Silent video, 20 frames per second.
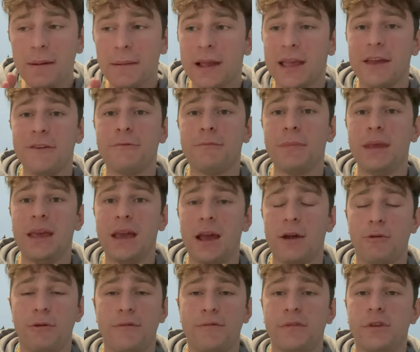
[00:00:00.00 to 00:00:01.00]
give me a
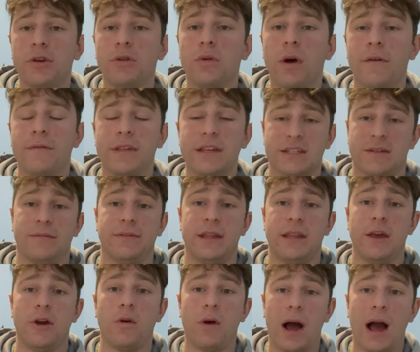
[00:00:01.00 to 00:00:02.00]
review of this
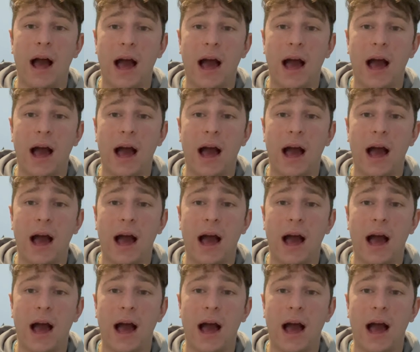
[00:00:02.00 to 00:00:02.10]
video.